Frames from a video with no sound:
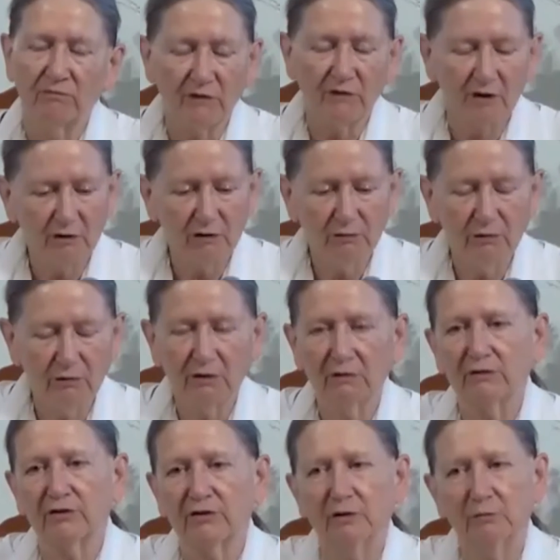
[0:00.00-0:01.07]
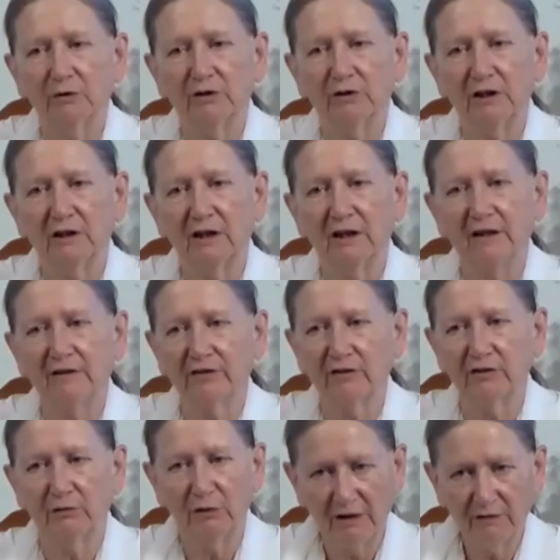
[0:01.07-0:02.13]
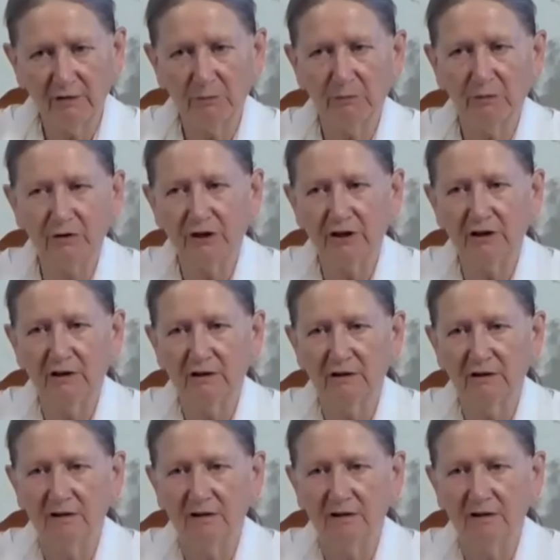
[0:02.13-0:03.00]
You are also bodiless. You have a body,